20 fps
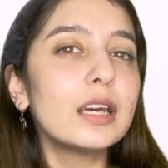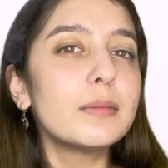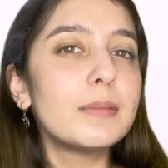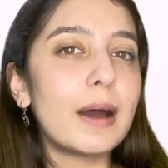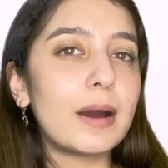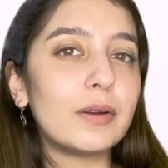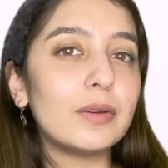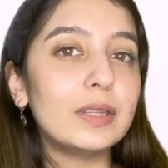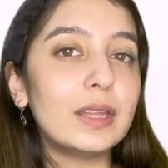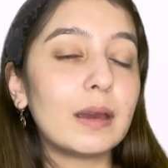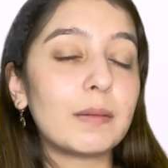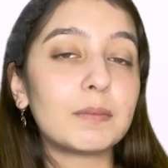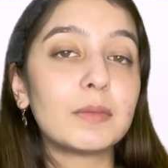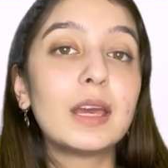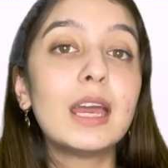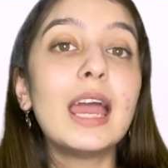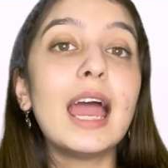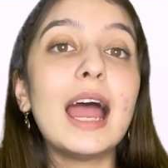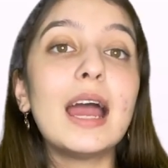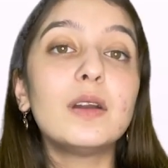about them.
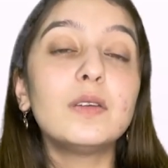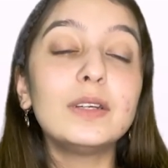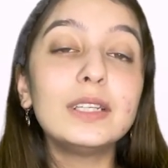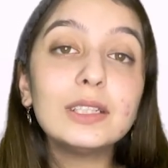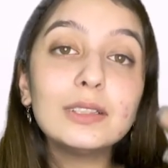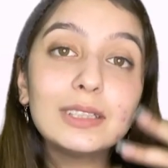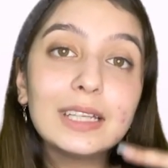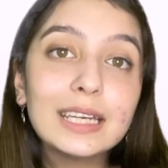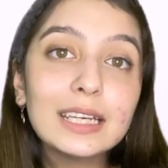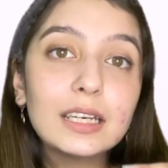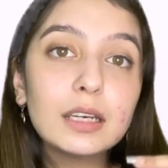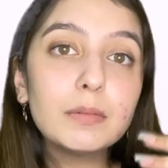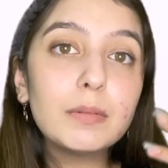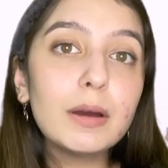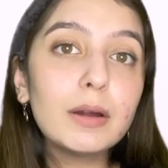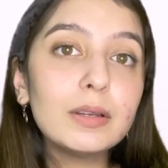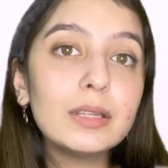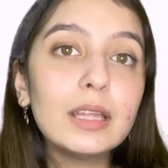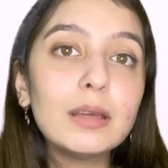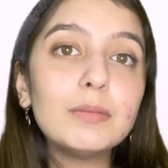And when you think
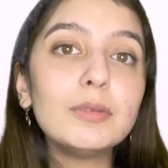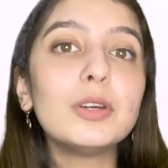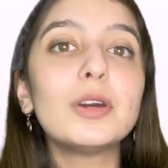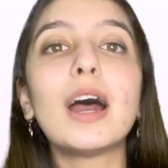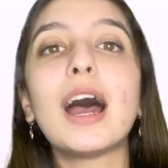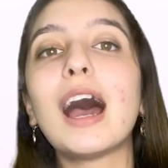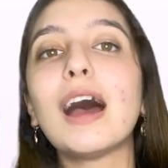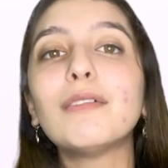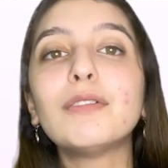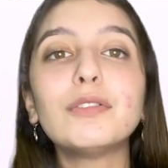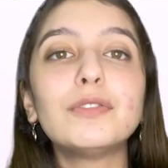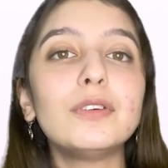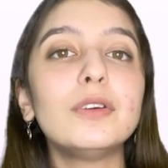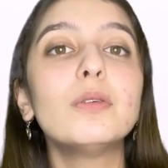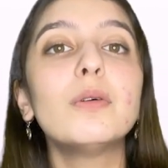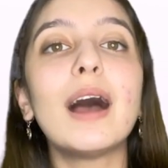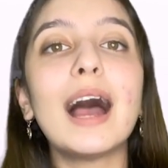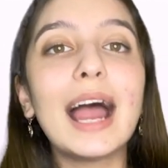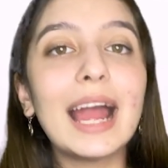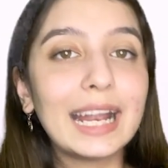about them, you have a
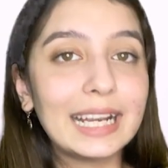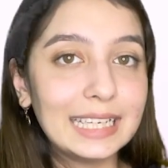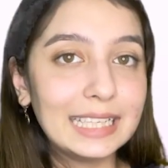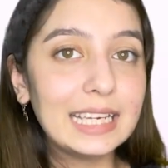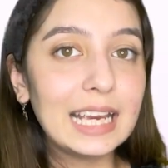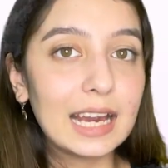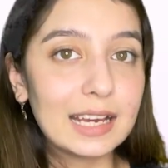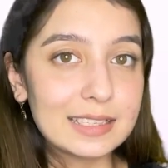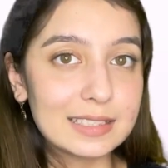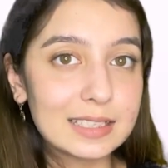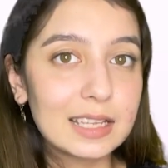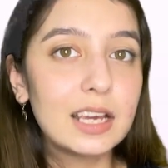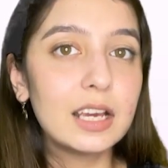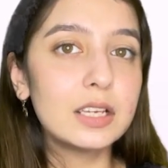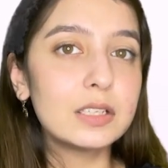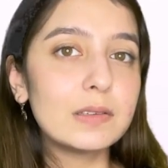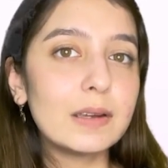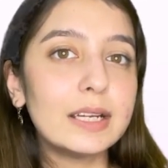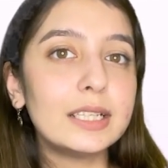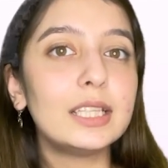few ideas.
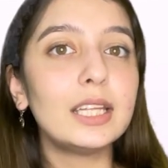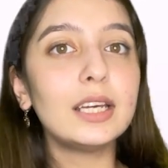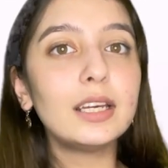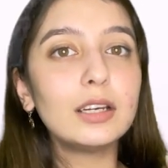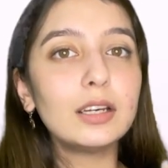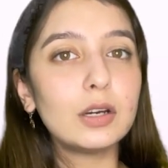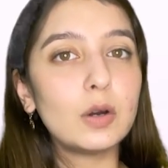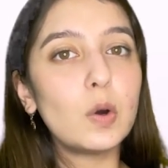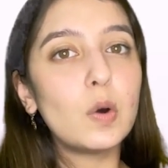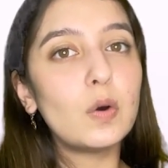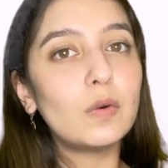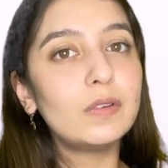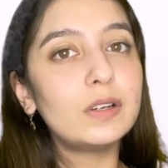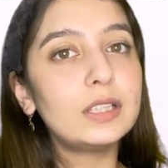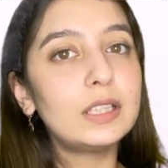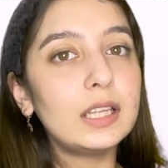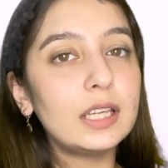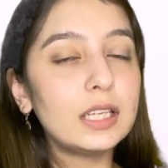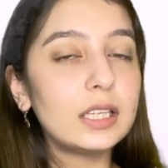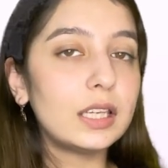So I think
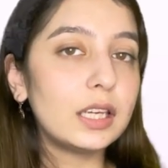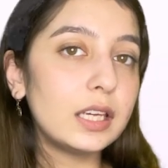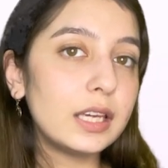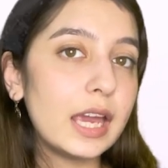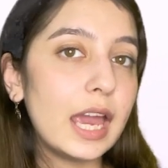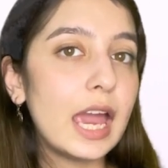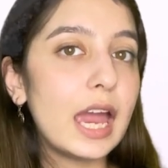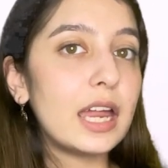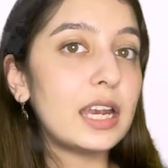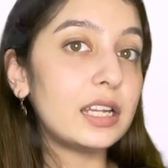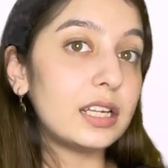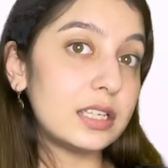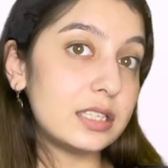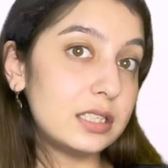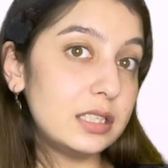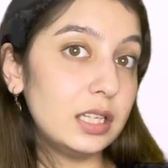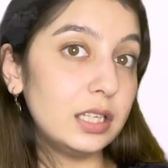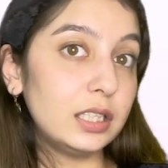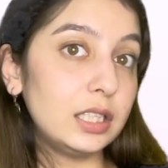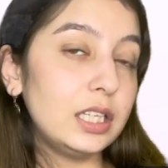overthinking here is
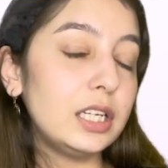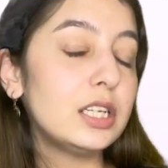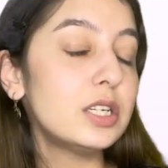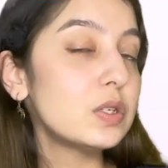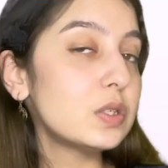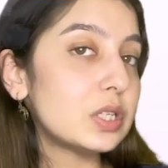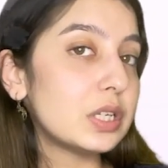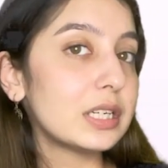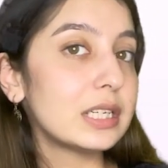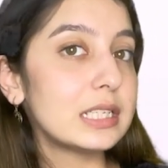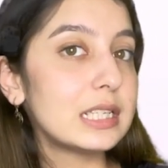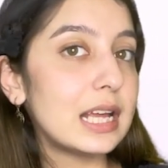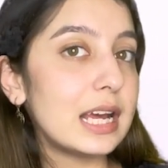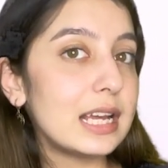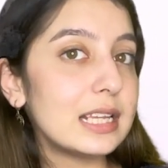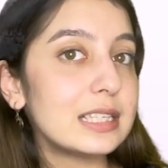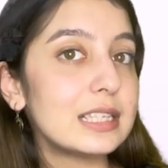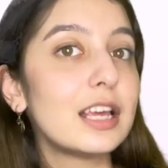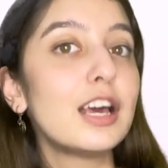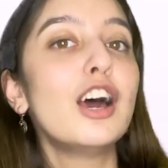the key to
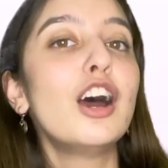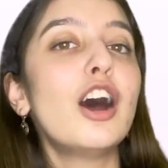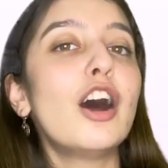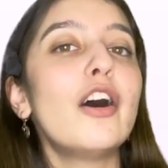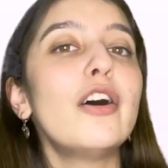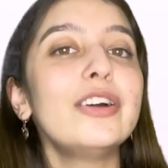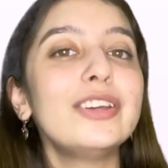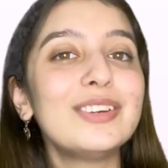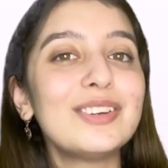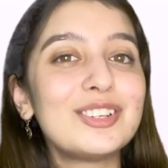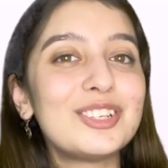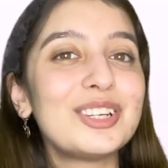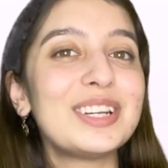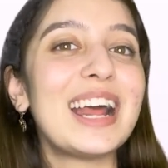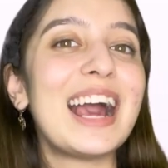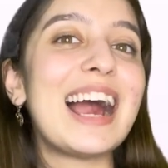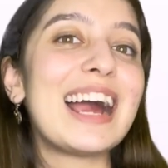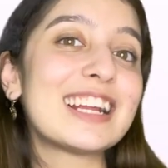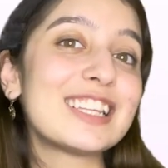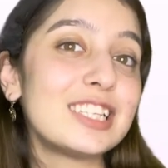success, or you should
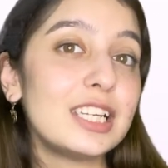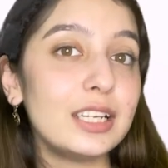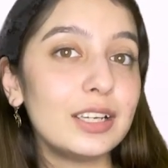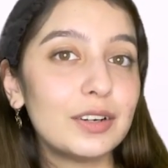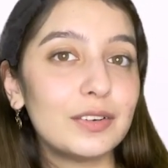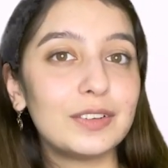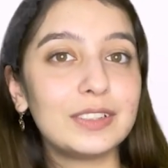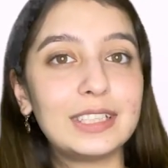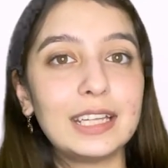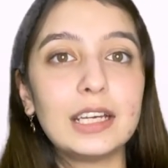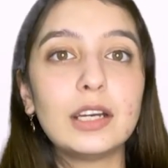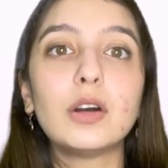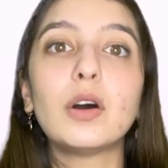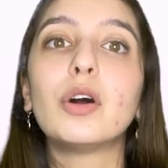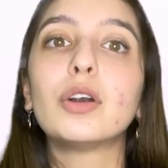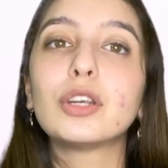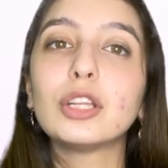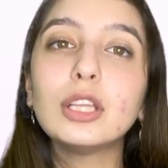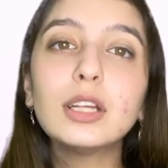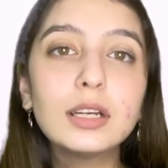actually overthink
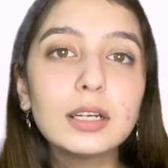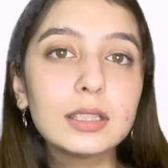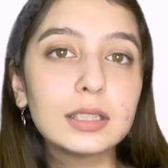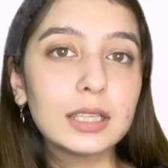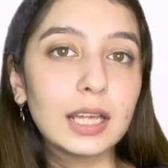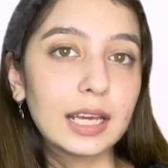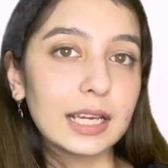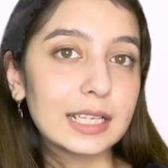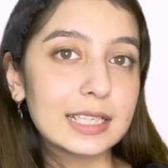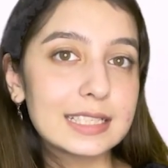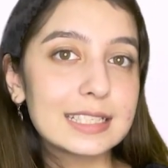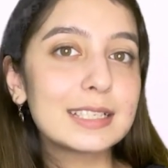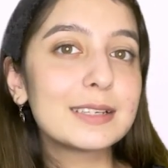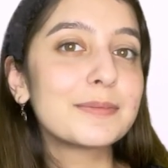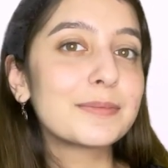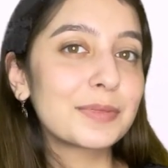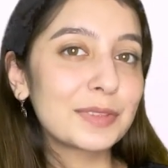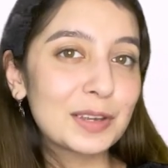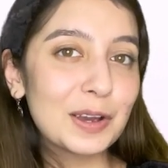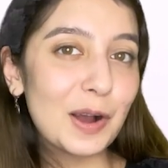onto the good things.
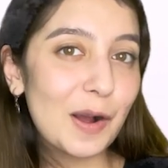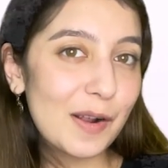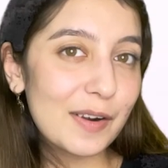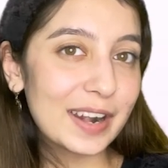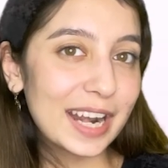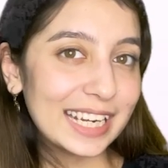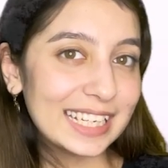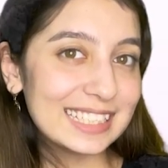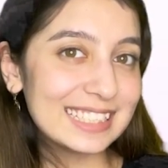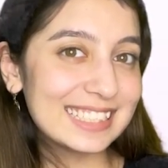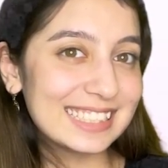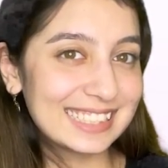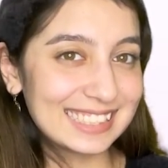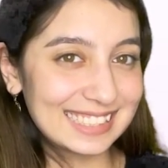Alright.